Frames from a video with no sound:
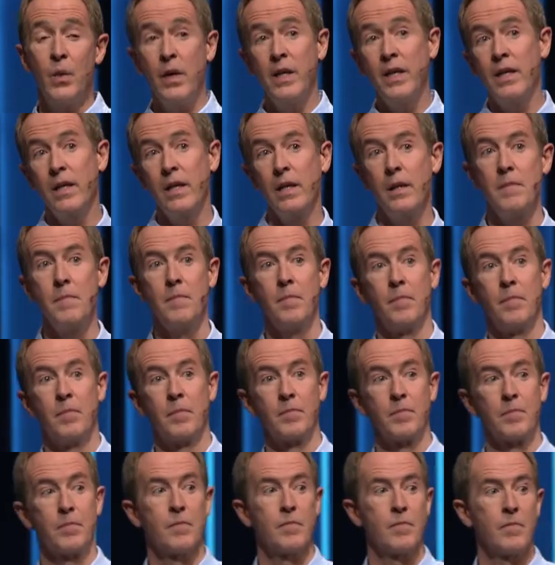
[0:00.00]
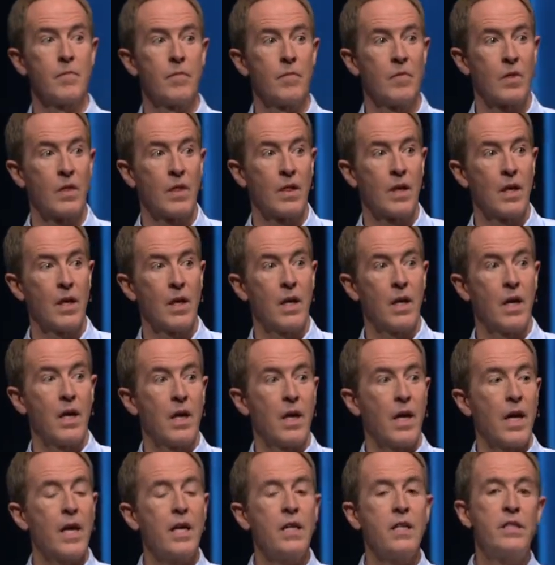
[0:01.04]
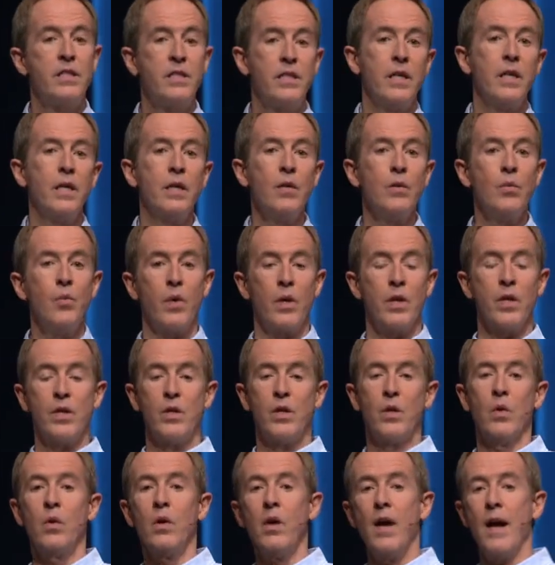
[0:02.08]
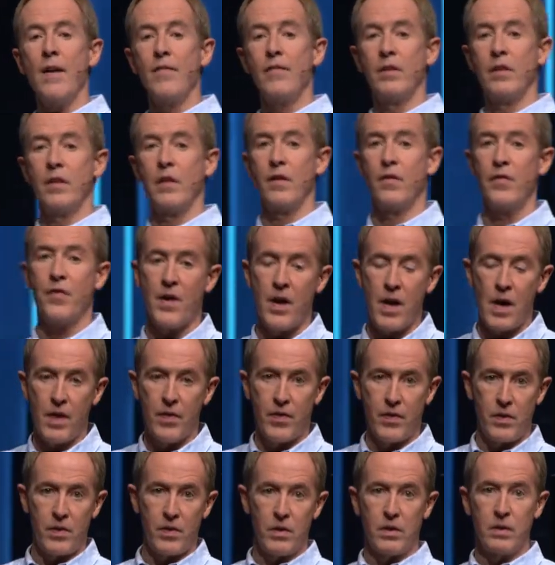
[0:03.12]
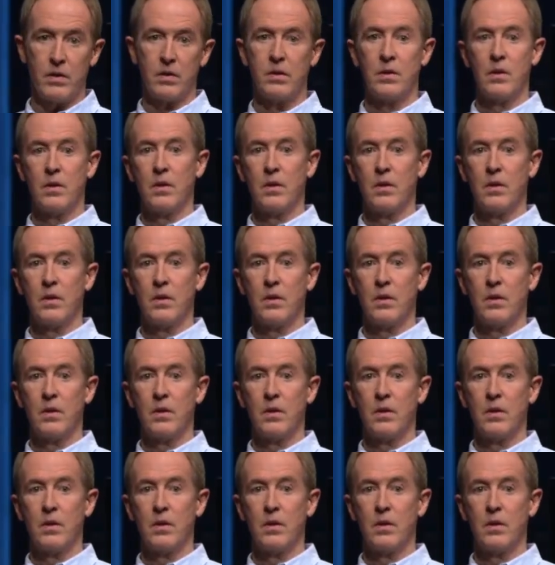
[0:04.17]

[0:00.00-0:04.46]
know what he did? He did what your heavenly Father